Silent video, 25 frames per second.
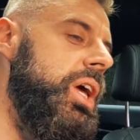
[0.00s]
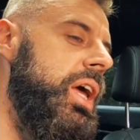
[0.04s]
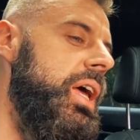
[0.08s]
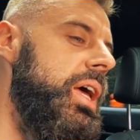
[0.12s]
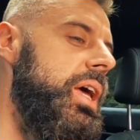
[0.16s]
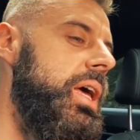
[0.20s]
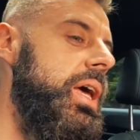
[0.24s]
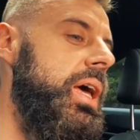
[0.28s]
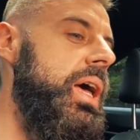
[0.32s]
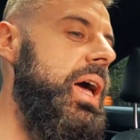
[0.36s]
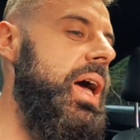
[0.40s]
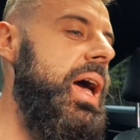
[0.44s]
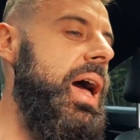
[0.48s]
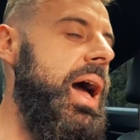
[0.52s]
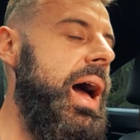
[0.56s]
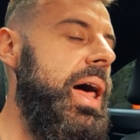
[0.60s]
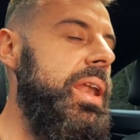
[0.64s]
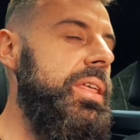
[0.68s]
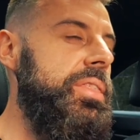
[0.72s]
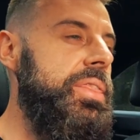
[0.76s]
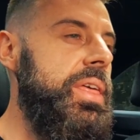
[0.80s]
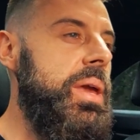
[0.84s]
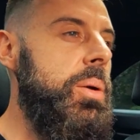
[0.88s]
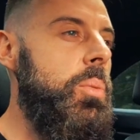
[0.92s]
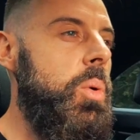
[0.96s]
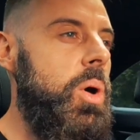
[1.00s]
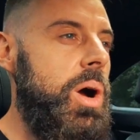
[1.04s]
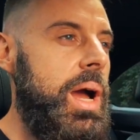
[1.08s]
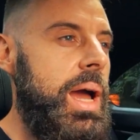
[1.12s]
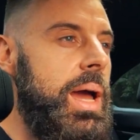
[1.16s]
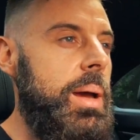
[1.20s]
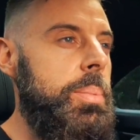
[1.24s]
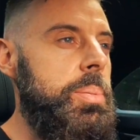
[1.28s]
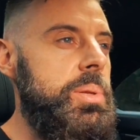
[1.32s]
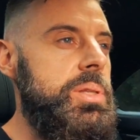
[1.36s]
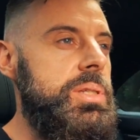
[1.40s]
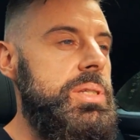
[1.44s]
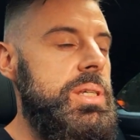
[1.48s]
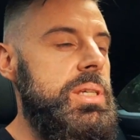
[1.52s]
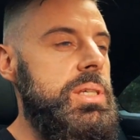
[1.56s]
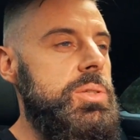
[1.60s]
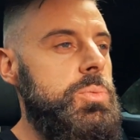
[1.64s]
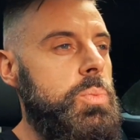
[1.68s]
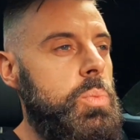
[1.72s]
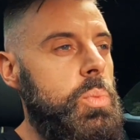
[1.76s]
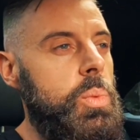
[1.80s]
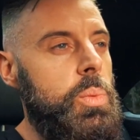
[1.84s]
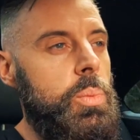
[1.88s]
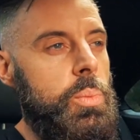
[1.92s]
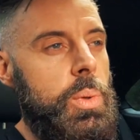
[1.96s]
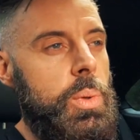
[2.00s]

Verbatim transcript: And I think what happens is